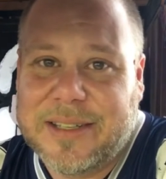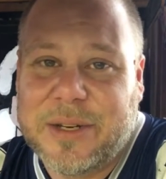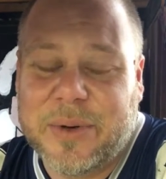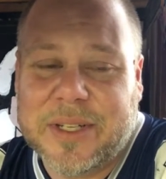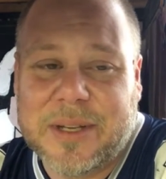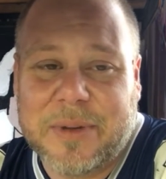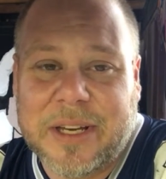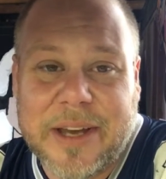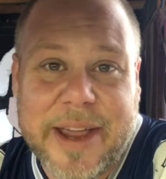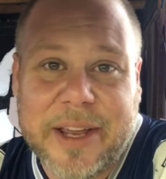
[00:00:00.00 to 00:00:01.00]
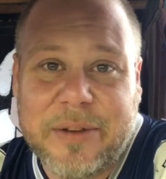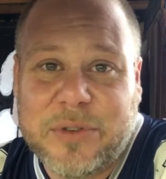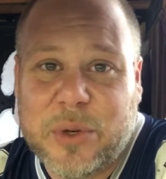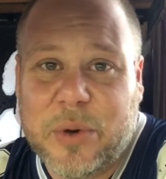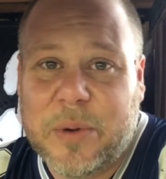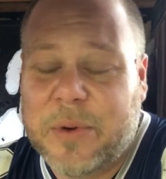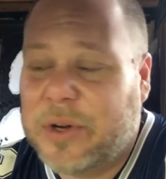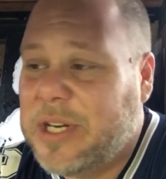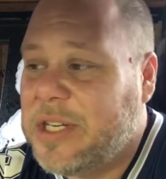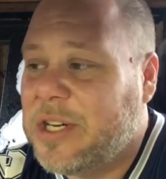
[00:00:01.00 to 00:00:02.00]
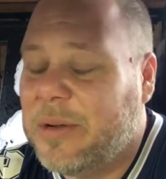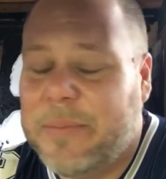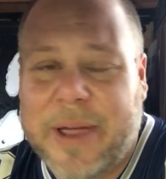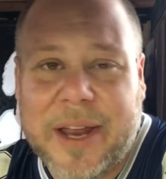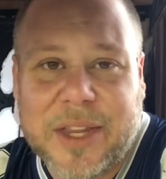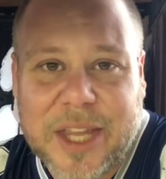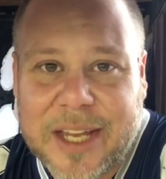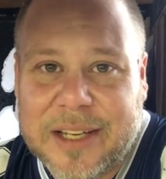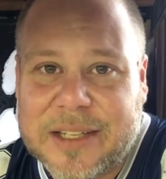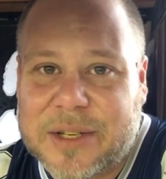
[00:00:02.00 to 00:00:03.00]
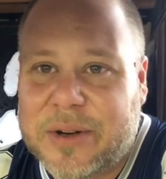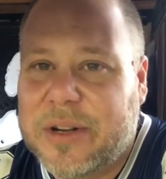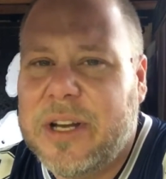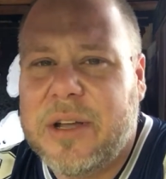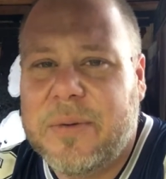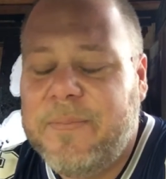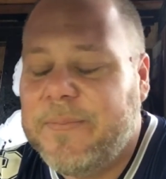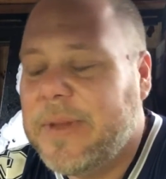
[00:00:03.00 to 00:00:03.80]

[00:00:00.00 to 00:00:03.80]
doing something negative to them or teaching them bad things or, you know.